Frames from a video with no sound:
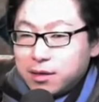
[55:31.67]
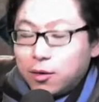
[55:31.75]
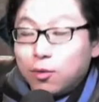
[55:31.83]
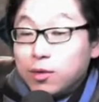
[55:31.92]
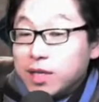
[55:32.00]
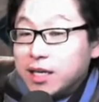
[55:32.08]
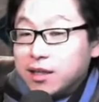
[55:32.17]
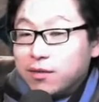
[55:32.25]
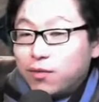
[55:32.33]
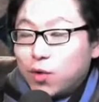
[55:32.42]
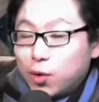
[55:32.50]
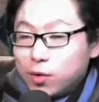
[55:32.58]
Only in the
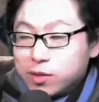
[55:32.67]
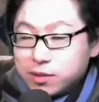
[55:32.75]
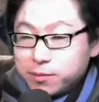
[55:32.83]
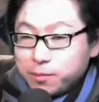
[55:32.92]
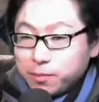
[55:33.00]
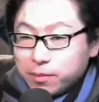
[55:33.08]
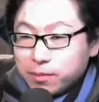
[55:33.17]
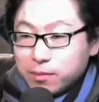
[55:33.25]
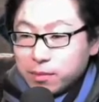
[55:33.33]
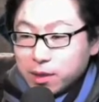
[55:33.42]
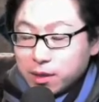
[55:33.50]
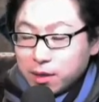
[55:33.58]
photos.
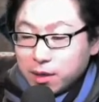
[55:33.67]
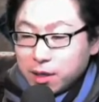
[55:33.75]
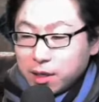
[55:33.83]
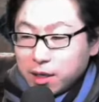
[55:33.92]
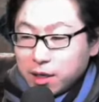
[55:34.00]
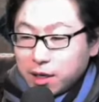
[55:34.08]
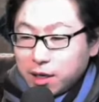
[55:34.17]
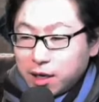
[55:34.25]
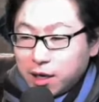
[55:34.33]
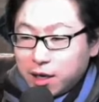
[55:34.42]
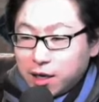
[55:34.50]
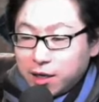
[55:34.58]

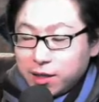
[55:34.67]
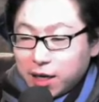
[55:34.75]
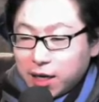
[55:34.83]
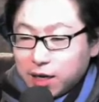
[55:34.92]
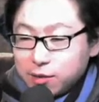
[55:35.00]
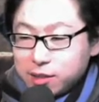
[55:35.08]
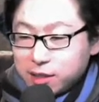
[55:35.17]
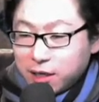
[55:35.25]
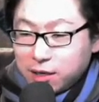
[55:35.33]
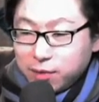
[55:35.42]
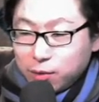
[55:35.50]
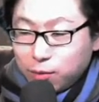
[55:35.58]
And outside
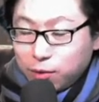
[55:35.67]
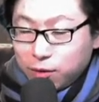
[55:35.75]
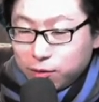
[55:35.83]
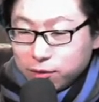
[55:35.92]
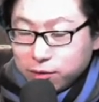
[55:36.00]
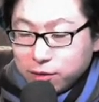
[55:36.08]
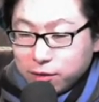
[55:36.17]
of the world,